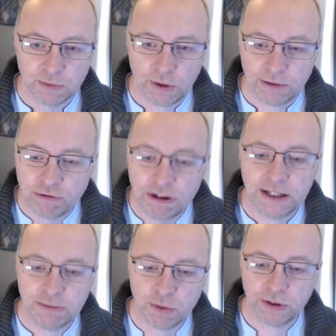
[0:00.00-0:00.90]
What I
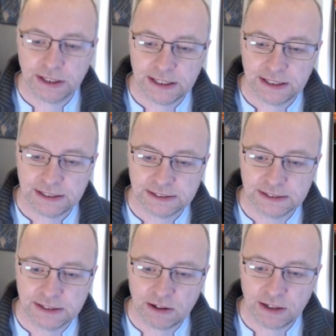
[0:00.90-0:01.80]
really want here is a
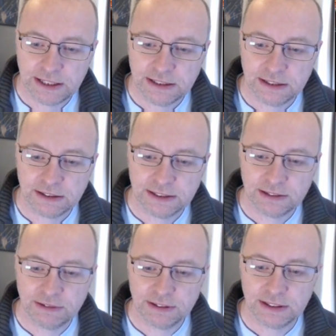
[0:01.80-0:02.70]
9, and I
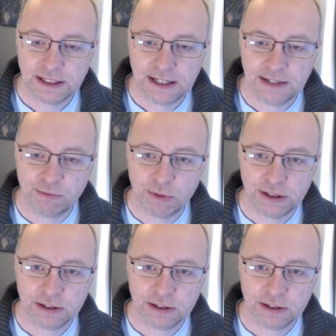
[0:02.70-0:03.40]
don't have one.